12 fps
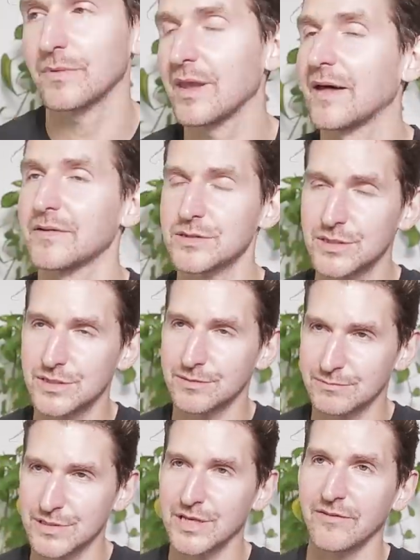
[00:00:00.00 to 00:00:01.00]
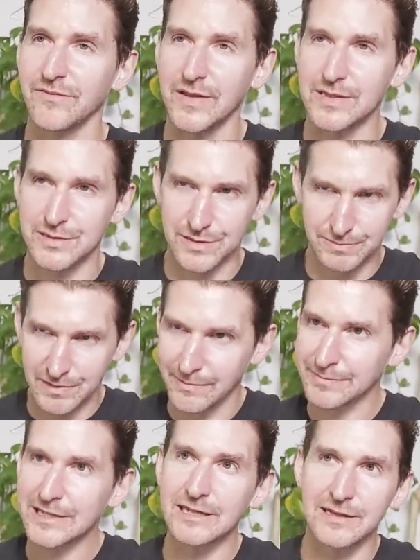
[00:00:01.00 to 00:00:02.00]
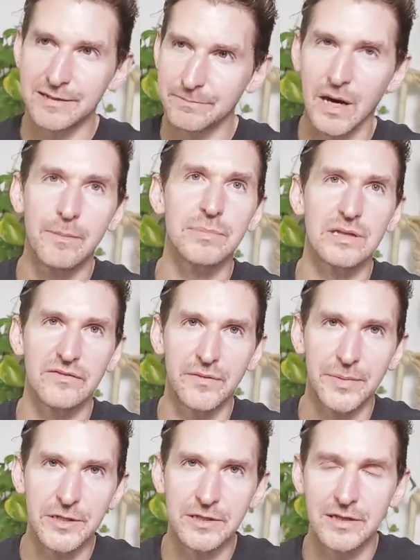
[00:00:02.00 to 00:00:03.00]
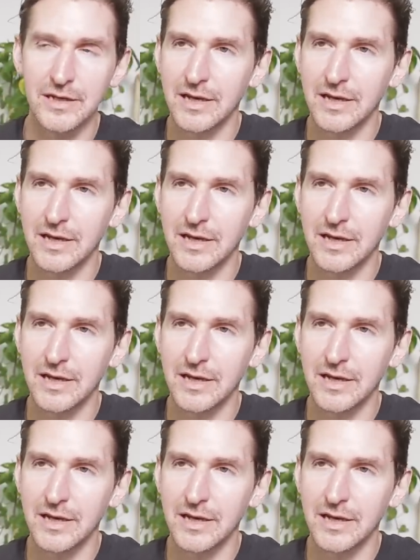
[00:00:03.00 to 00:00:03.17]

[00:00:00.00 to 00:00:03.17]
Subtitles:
yeah, there's just some stuff that's completely unbelievable.